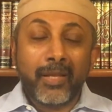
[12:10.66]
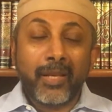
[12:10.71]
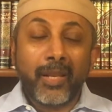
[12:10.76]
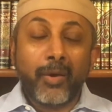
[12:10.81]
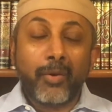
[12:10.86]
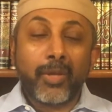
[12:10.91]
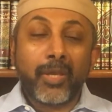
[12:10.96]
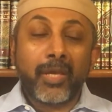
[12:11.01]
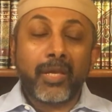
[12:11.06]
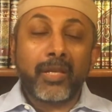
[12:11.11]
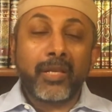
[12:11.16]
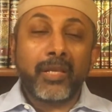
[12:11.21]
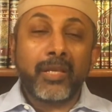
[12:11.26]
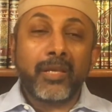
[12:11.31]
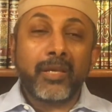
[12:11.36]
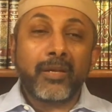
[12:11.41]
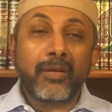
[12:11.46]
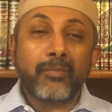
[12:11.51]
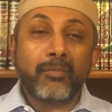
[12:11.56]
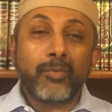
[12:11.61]
Now again
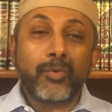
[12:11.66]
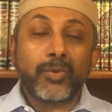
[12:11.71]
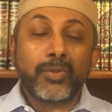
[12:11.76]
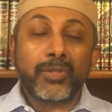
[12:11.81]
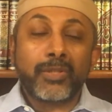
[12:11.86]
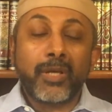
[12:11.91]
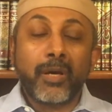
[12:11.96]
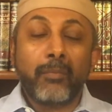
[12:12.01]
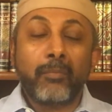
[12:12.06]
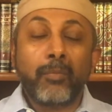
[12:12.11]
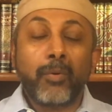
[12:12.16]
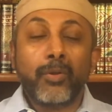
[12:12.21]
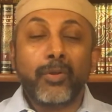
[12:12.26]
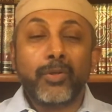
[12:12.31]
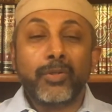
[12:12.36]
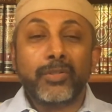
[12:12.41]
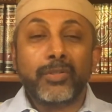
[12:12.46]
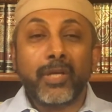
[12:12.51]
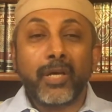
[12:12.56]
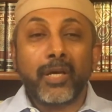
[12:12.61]
here, Musa
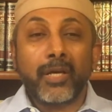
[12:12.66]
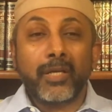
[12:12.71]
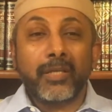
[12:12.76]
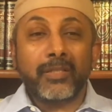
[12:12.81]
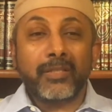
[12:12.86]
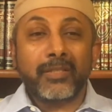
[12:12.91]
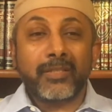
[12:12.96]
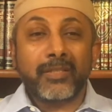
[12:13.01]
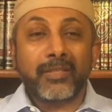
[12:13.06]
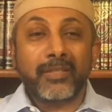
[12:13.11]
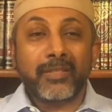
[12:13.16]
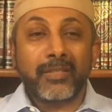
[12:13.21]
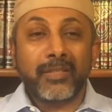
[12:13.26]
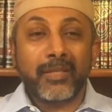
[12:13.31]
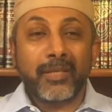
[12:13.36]
apologized,